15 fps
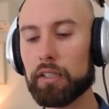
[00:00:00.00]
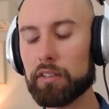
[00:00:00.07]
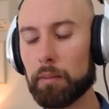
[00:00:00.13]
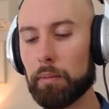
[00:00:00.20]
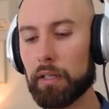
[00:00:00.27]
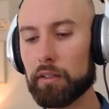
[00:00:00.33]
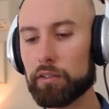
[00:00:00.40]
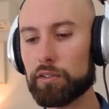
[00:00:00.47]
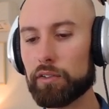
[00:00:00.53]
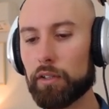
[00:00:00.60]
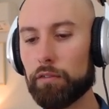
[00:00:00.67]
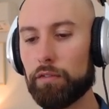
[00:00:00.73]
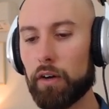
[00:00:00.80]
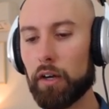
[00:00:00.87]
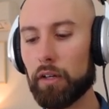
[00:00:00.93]
template this
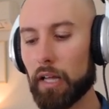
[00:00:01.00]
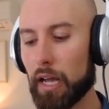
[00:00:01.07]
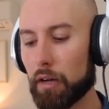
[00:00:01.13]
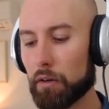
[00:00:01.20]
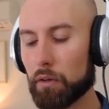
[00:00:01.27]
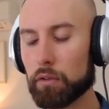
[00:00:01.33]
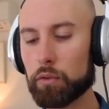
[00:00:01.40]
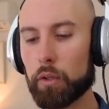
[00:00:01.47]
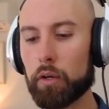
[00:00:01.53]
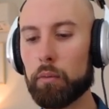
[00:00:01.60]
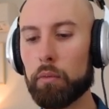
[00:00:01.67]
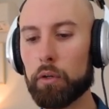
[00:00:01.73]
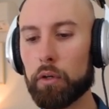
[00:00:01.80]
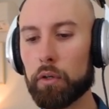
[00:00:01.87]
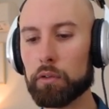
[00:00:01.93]
file out onto our
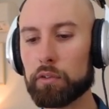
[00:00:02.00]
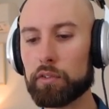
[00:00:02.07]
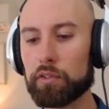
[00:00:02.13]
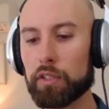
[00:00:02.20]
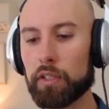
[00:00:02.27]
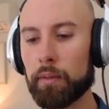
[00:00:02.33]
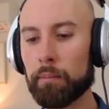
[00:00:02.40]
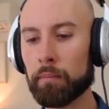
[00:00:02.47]
remote hosts.